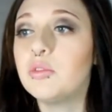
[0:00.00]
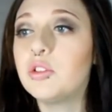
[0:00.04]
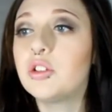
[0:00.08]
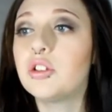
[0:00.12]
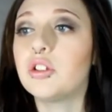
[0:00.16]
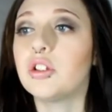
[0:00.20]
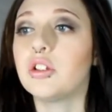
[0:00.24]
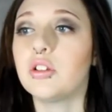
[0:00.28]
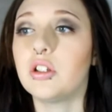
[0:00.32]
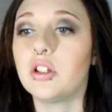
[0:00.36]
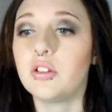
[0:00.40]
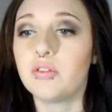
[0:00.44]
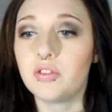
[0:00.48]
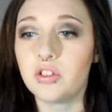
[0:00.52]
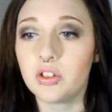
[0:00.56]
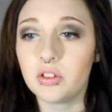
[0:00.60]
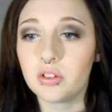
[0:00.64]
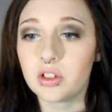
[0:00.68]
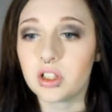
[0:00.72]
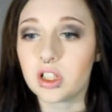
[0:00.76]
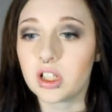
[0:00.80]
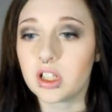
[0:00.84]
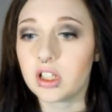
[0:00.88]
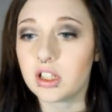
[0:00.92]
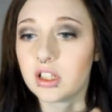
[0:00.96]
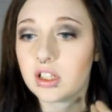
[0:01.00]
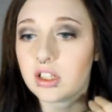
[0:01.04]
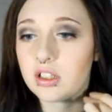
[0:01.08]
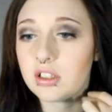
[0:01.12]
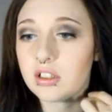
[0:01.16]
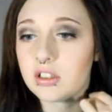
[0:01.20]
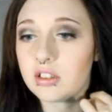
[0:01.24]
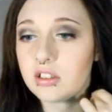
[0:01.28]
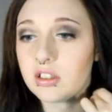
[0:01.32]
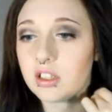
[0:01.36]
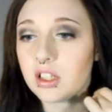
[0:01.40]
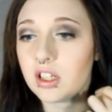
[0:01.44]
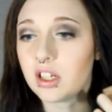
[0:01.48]
So if you
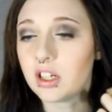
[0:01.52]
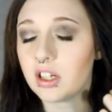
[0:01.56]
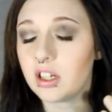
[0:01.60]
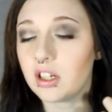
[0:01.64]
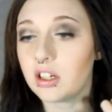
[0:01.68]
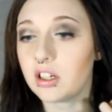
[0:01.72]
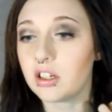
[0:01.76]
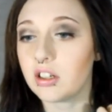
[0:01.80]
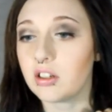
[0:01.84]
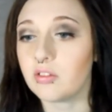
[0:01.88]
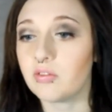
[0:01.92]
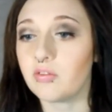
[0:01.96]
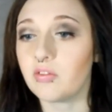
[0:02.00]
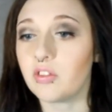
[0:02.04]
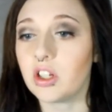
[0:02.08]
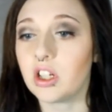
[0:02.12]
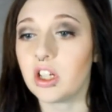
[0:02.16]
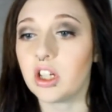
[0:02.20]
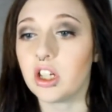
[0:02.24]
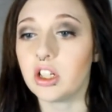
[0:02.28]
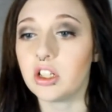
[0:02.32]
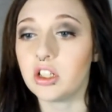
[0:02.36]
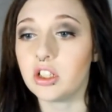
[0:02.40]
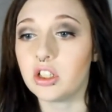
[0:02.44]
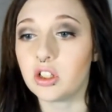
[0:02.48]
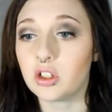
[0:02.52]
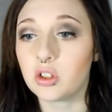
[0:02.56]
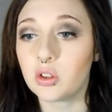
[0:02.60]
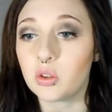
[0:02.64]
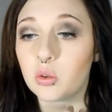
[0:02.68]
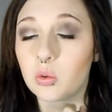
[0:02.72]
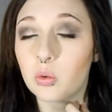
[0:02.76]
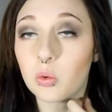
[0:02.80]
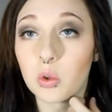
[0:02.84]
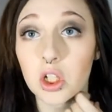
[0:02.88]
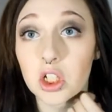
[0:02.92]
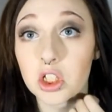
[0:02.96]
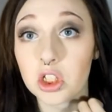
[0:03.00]
guys have any
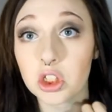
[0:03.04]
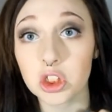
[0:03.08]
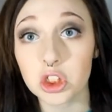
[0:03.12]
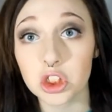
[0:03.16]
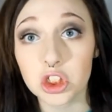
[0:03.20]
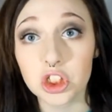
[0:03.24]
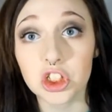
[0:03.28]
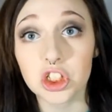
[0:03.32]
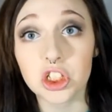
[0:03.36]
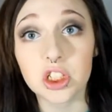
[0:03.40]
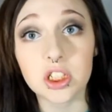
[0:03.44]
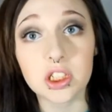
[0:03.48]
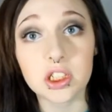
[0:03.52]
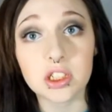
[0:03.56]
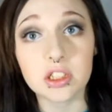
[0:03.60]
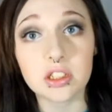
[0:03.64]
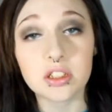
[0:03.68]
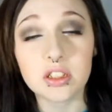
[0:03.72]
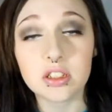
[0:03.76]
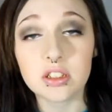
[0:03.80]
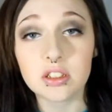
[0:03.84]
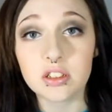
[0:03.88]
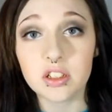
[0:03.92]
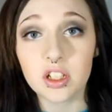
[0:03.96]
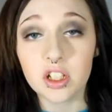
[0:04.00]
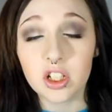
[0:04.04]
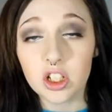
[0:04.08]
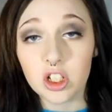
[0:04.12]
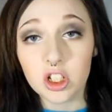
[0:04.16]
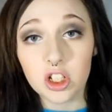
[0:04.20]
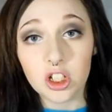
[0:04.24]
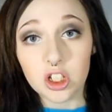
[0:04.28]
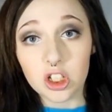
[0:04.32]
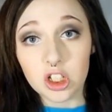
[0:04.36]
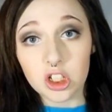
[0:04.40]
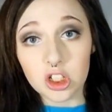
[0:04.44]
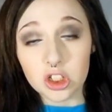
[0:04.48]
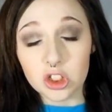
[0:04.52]
questions,
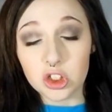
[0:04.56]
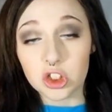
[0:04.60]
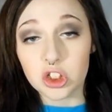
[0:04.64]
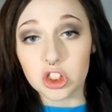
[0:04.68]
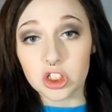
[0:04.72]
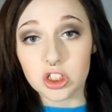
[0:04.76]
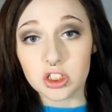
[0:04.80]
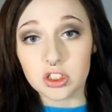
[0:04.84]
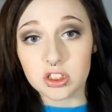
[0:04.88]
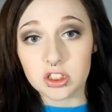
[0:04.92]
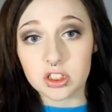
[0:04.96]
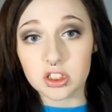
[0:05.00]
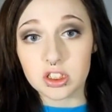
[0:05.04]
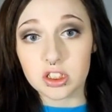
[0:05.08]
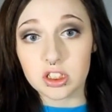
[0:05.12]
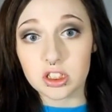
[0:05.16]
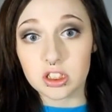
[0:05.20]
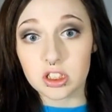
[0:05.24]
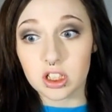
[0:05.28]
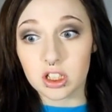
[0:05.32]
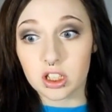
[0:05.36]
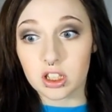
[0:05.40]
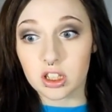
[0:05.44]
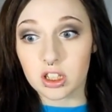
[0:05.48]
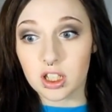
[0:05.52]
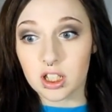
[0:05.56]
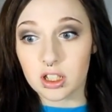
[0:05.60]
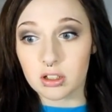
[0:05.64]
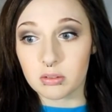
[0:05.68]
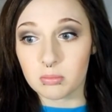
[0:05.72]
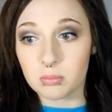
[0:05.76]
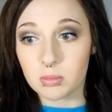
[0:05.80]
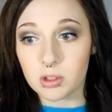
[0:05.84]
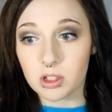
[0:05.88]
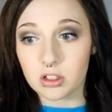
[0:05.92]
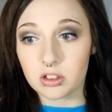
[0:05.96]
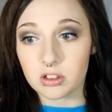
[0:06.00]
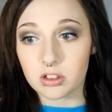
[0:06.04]
just
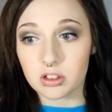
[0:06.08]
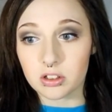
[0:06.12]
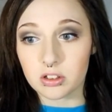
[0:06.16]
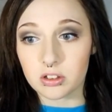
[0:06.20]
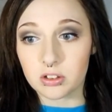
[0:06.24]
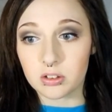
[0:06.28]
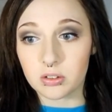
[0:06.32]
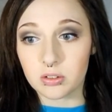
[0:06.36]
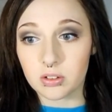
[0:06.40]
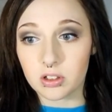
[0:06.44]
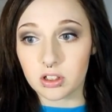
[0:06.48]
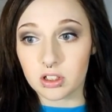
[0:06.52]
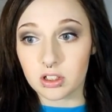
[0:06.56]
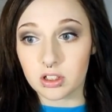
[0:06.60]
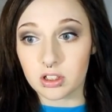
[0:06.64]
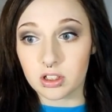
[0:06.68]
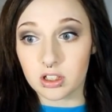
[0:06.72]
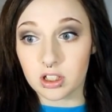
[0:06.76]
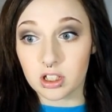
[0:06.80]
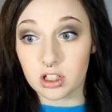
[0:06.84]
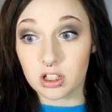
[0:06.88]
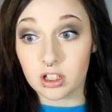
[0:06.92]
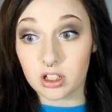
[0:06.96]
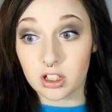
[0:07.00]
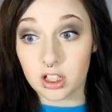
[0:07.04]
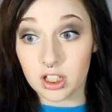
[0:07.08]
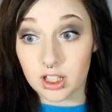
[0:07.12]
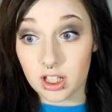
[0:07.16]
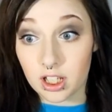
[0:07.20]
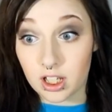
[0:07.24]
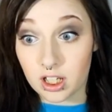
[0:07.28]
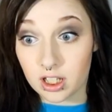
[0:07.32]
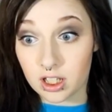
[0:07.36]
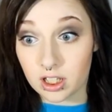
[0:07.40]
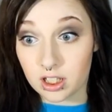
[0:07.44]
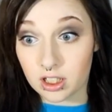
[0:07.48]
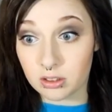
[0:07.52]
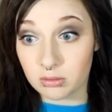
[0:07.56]
let me know and
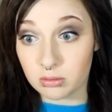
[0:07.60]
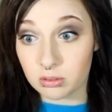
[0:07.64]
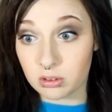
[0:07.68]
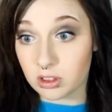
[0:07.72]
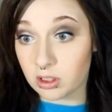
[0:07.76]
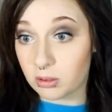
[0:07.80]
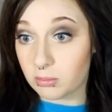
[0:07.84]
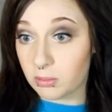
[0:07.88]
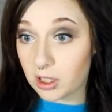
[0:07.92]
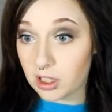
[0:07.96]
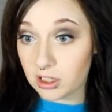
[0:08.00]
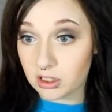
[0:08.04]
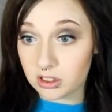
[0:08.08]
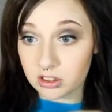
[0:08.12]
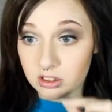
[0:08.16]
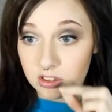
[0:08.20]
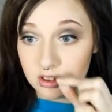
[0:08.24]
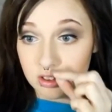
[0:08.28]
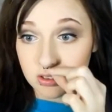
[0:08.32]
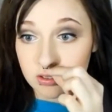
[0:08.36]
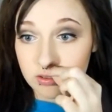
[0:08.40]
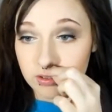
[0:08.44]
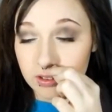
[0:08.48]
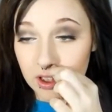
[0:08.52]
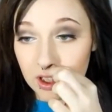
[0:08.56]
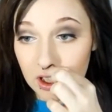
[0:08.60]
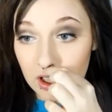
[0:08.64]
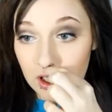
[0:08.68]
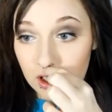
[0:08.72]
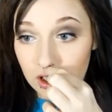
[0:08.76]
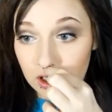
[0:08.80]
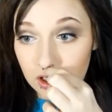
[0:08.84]
I will get back to you.